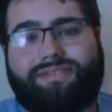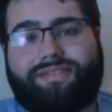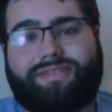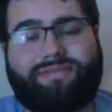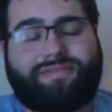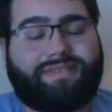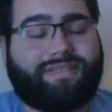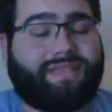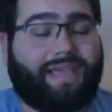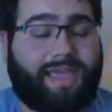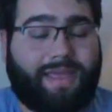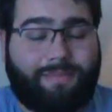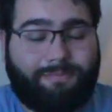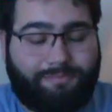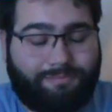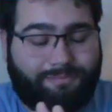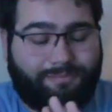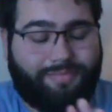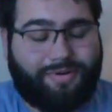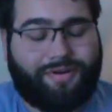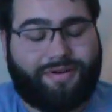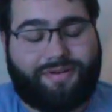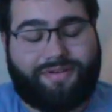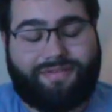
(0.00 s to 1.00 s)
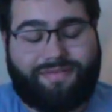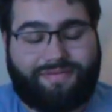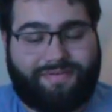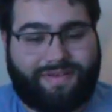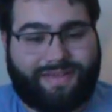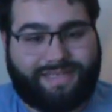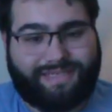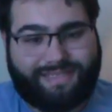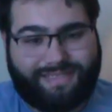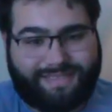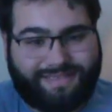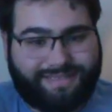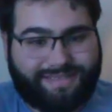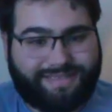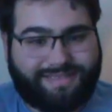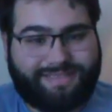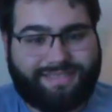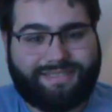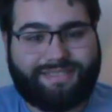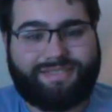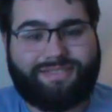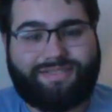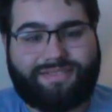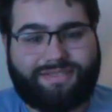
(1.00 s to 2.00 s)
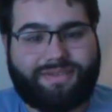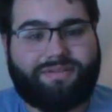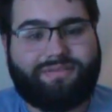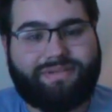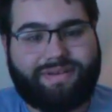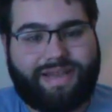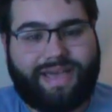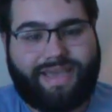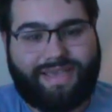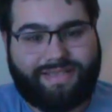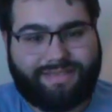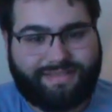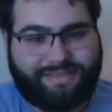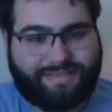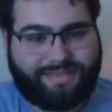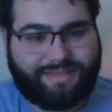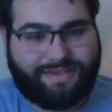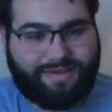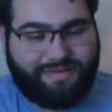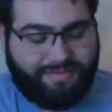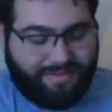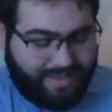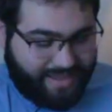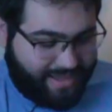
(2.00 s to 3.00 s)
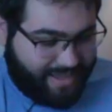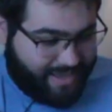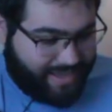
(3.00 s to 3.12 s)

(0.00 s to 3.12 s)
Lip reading: so it's like perfect. It's just so nice, so